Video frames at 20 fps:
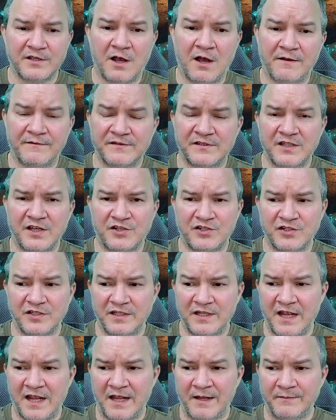off-session
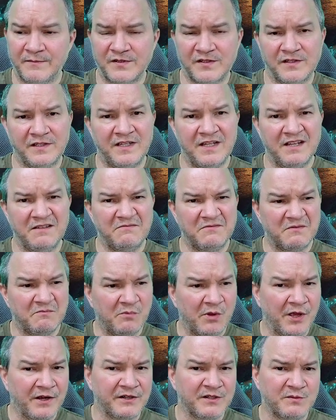games to get
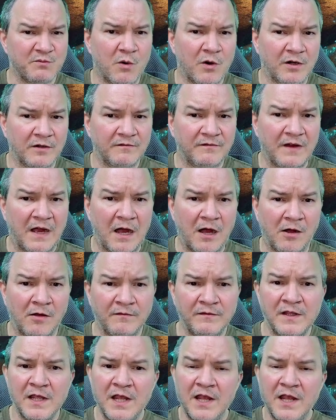players more involved,